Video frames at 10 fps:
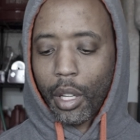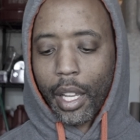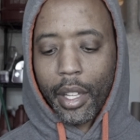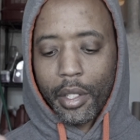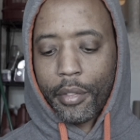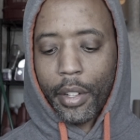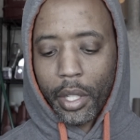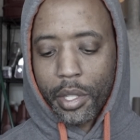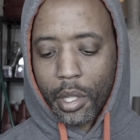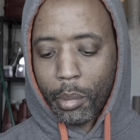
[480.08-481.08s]
like it. It's very
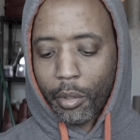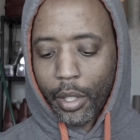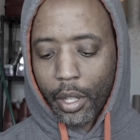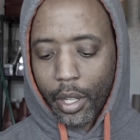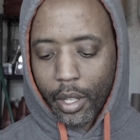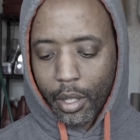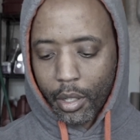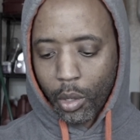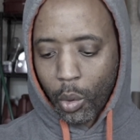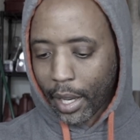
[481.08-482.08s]
simple, very
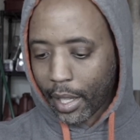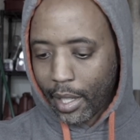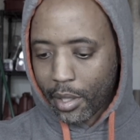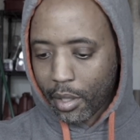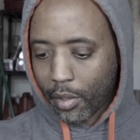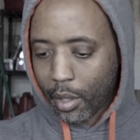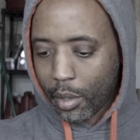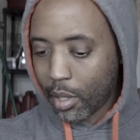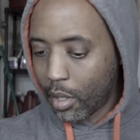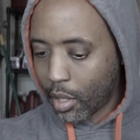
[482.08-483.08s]
quick, ease of
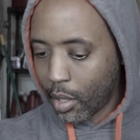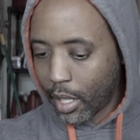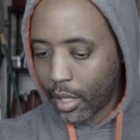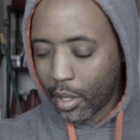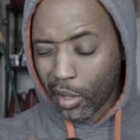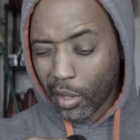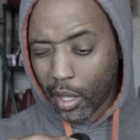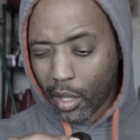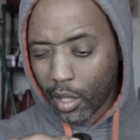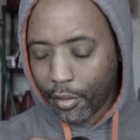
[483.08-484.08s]
use. Let's go ahead and turn that
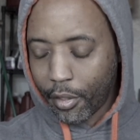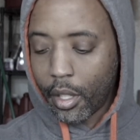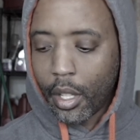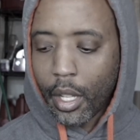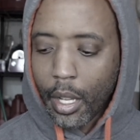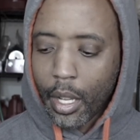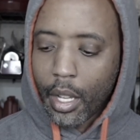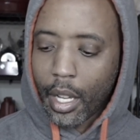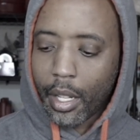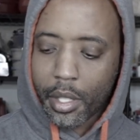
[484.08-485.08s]
off
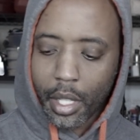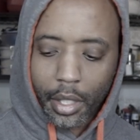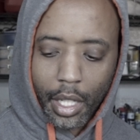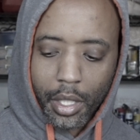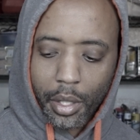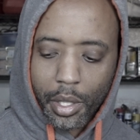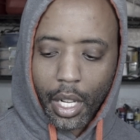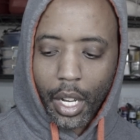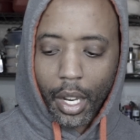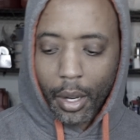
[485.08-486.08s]
and set that to the
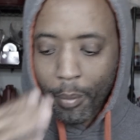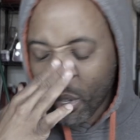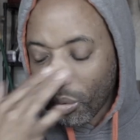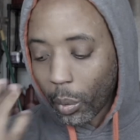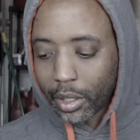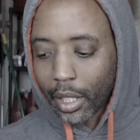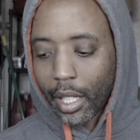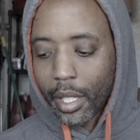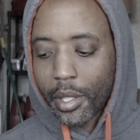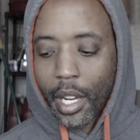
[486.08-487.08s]
side. Once
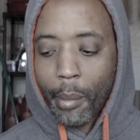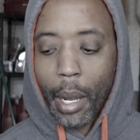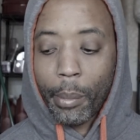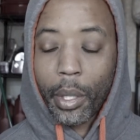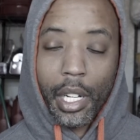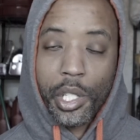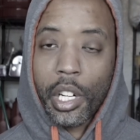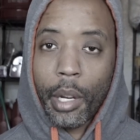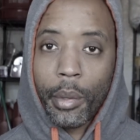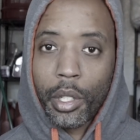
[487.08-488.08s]
again, same application
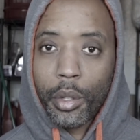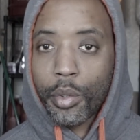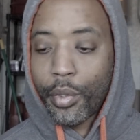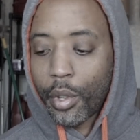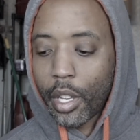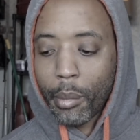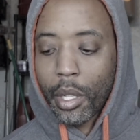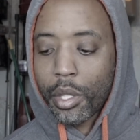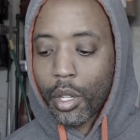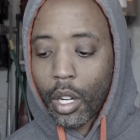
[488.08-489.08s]
I would use for the
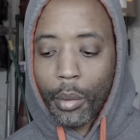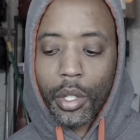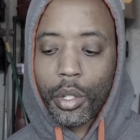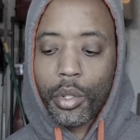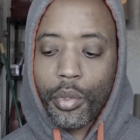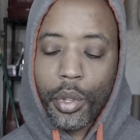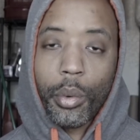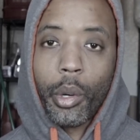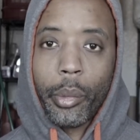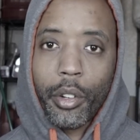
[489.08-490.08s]
MSR, I would use for the
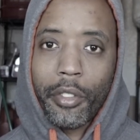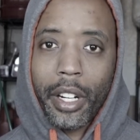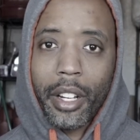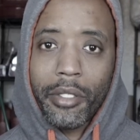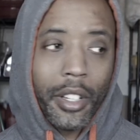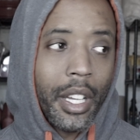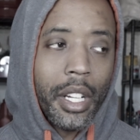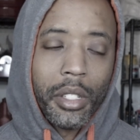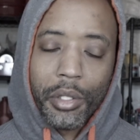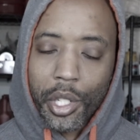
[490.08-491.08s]
Romeo 5.
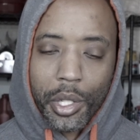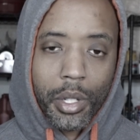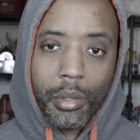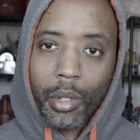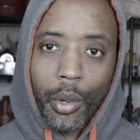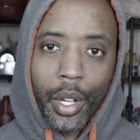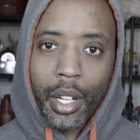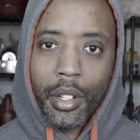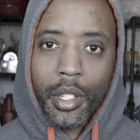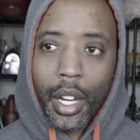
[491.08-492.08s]
Just go
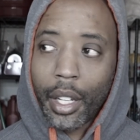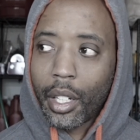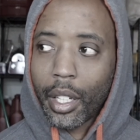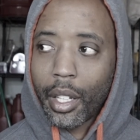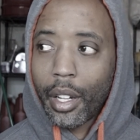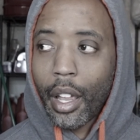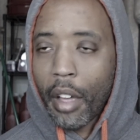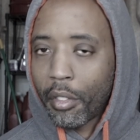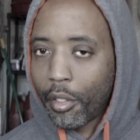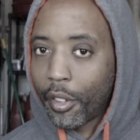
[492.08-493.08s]
ahead, sighting in a gun,
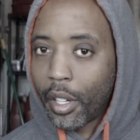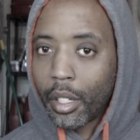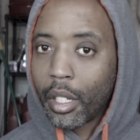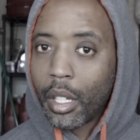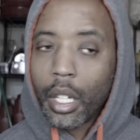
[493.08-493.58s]
having fun